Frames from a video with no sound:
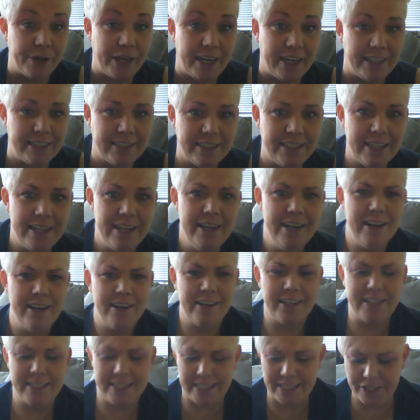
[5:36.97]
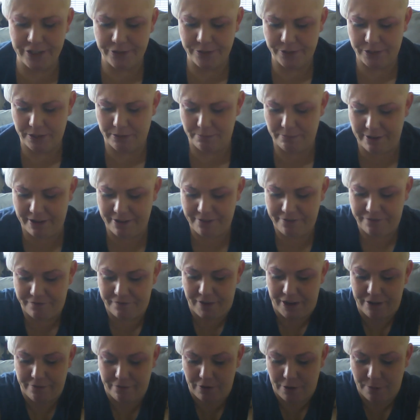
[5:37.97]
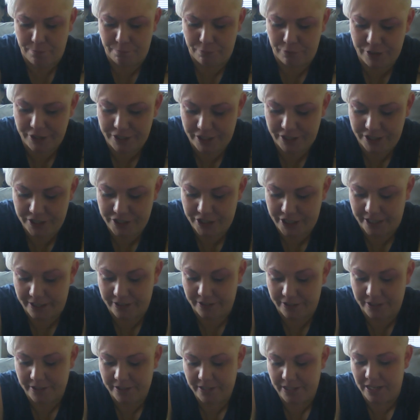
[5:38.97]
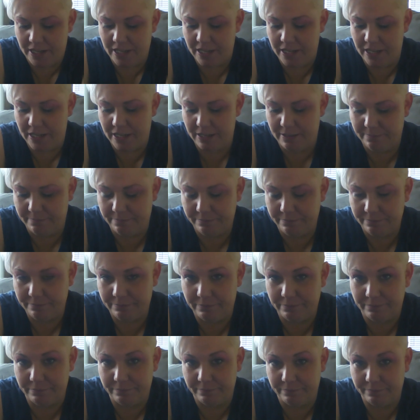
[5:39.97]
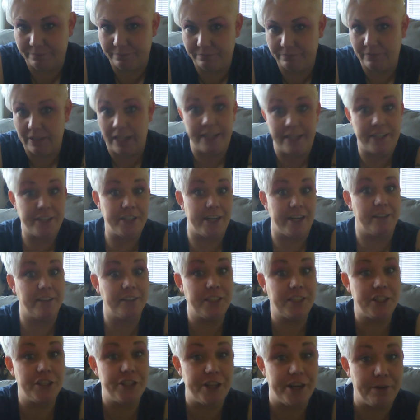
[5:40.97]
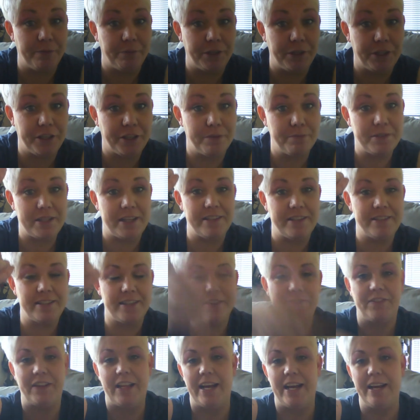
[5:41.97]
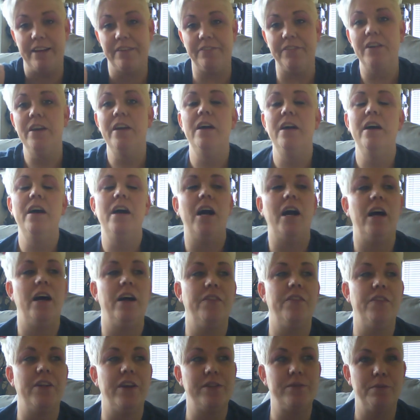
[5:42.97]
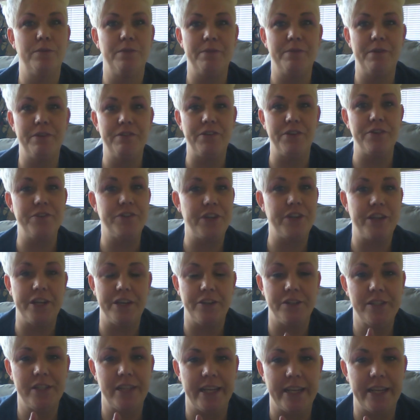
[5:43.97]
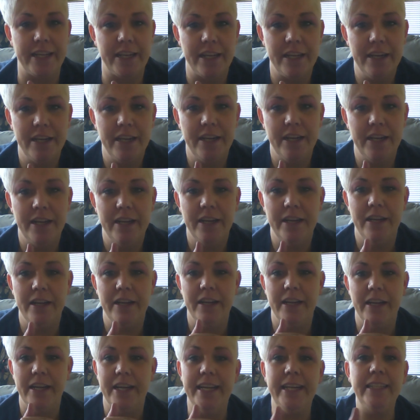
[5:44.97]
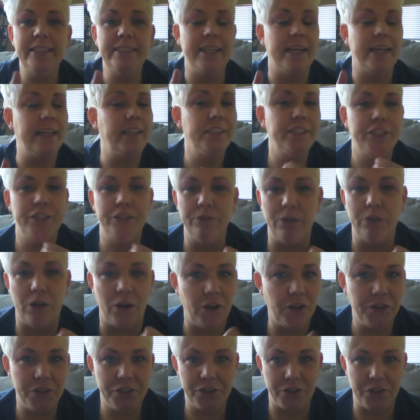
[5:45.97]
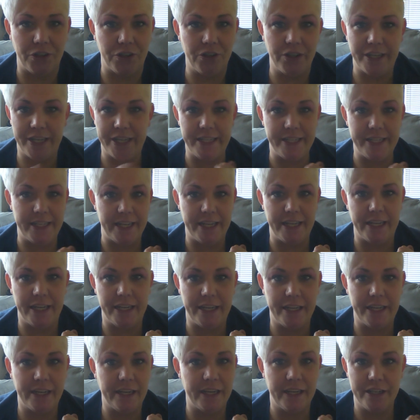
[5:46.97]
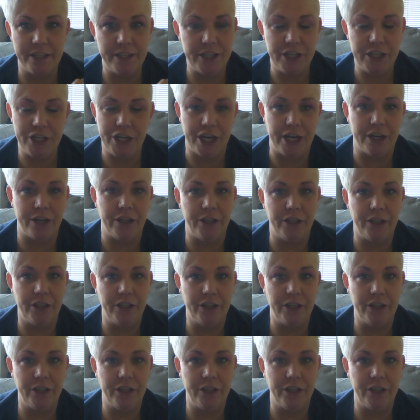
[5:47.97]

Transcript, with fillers: guys? Because, like, dude, some of my favorite prison channels, um, like, shout out to Jay Williams, Let's Live Life. Uh, that's one of my favorite channels. Like, he tells you all the dirt he did in his channel.